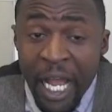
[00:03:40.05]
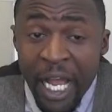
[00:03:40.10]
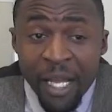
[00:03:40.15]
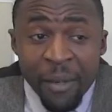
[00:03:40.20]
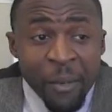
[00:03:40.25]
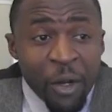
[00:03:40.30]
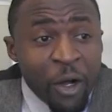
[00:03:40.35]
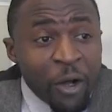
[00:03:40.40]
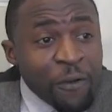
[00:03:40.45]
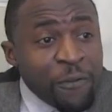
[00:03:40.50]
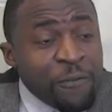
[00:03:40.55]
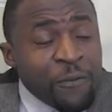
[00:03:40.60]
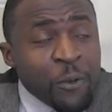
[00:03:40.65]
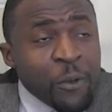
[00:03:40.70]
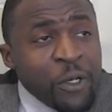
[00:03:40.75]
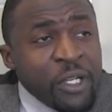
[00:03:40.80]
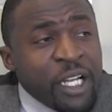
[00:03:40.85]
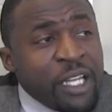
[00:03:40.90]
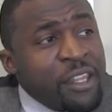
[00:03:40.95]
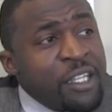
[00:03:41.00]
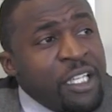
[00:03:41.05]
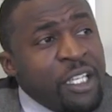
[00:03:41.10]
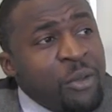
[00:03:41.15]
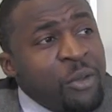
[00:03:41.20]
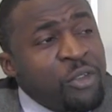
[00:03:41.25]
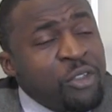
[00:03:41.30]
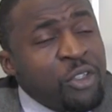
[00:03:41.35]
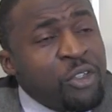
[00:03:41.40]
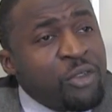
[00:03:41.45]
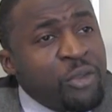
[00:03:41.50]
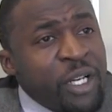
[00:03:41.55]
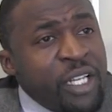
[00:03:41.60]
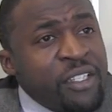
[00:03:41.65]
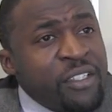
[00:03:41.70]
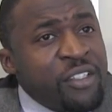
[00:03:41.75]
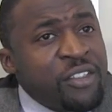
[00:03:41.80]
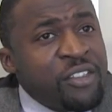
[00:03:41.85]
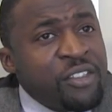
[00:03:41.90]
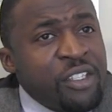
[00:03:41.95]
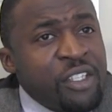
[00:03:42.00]
I'm all for it. I think it was a great
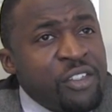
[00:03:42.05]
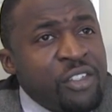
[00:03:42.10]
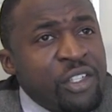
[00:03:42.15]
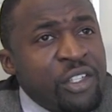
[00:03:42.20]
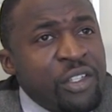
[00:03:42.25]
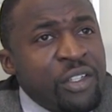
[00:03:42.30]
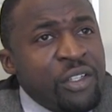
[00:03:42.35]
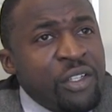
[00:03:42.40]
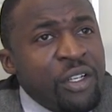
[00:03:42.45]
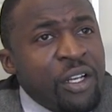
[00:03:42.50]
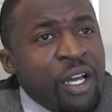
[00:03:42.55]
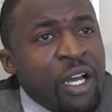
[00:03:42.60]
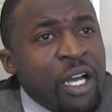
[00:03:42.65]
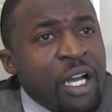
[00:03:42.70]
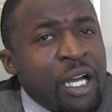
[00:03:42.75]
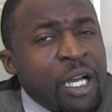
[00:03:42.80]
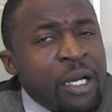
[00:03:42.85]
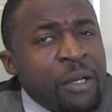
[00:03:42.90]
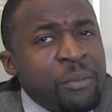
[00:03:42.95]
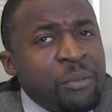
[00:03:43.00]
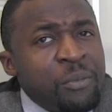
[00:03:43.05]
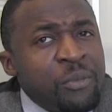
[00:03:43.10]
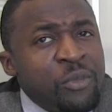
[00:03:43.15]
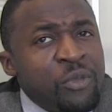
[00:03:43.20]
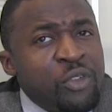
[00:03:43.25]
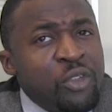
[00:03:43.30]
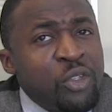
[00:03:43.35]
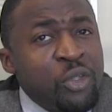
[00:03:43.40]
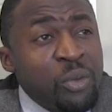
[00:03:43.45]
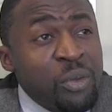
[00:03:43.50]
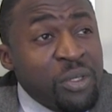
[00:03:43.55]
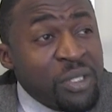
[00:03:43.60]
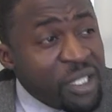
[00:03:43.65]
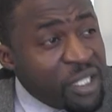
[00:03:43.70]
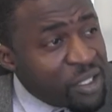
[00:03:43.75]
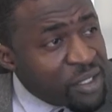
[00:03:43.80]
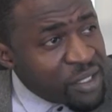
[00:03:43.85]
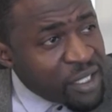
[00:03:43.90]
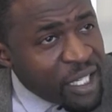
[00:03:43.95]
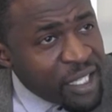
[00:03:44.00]
decision um, to
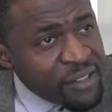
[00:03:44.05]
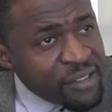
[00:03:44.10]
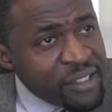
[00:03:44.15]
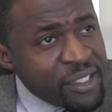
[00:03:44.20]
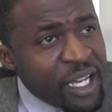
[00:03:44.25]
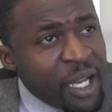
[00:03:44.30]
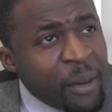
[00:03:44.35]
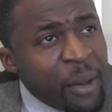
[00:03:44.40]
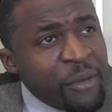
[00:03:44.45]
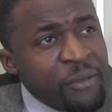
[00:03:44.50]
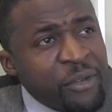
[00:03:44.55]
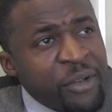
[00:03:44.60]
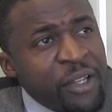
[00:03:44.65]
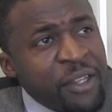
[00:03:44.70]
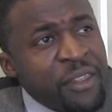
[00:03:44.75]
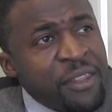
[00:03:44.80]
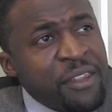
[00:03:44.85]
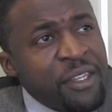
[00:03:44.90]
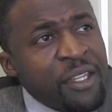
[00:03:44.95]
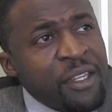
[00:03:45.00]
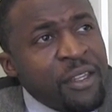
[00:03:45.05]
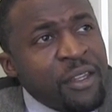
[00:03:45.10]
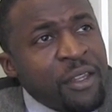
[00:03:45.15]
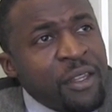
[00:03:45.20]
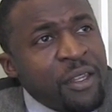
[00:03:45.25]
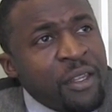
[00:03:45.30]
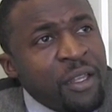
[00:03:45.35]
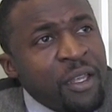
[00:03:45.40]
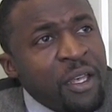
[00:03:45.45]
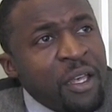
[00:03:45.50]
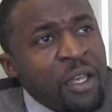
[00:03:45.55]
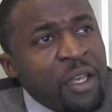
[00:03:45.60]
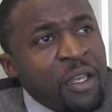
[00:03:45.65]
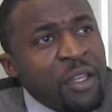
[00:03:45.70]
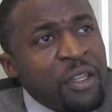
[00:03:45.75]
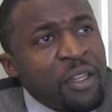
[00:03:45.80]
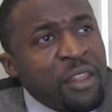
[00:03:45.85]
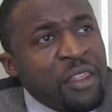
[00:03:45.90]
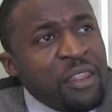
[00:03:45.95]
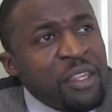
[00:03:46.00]
legalize it. However, I think
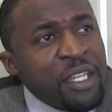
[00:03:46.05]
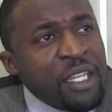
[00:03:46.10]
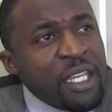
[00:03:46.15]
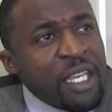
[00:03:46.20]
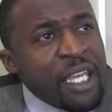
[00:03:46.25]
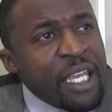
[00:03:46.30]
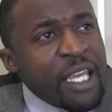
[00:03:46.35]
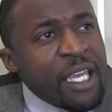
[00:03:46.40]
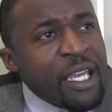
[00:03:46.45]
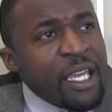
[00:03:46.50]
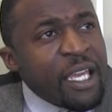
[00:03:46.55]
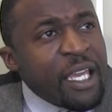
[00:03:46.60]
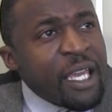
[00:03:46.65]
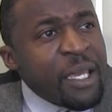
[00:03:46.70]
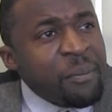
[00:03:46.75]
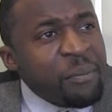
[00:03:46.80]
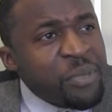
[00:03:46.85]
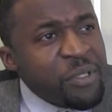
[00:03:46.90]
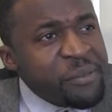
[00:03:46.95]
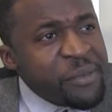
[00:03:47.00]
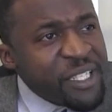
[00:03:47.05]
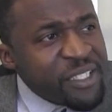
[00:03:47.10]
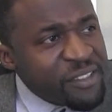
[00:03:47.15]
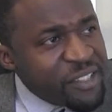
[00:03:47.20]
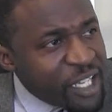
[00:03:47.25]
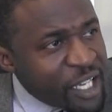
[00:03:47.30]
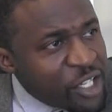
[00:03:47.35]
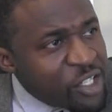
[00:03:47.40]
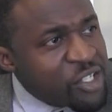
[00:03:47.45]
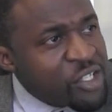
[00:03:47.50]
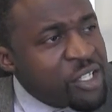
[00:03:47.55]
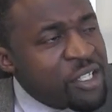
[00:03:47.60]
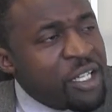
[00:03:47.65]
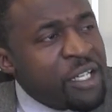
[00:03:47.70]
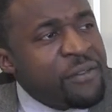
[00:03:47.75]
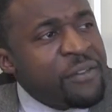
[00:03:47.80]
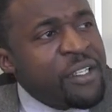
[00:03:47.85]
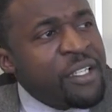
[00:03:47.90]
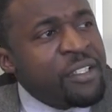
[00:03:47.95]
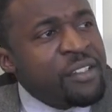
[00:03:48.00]
the implementation
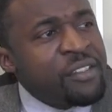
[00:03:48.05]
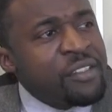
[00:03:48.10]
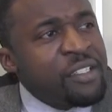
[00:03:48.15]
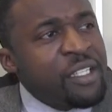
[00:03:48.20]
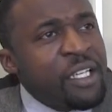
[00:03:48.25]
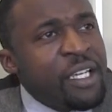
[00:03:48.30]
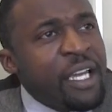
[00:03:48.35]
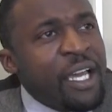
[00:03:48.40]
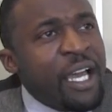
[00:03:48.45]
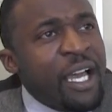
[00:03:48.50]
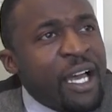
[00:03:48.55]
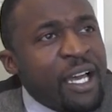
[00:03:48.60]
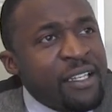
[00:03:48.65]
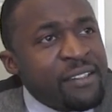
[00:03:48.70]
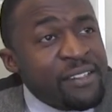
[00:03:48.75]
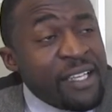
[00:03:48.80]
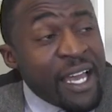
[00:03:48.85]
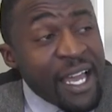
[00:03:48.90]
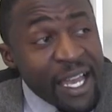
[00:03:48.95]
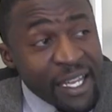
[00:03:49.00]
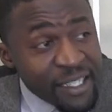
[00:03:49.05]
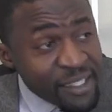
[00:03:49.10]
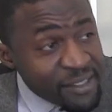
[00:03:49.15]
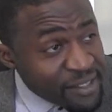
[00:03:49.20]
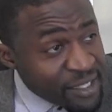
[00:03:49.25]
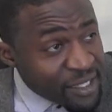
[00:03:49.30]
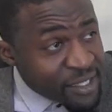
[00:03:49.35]
of it has had its